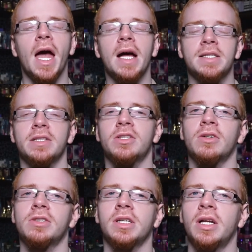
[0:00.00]
as it
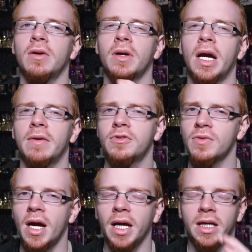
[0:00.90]
starts, you know, kind of
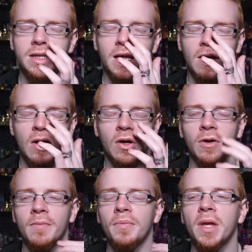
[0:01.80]
drying into that
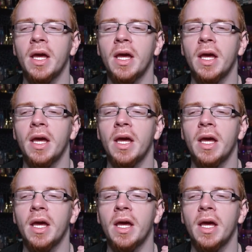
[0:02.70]
heart,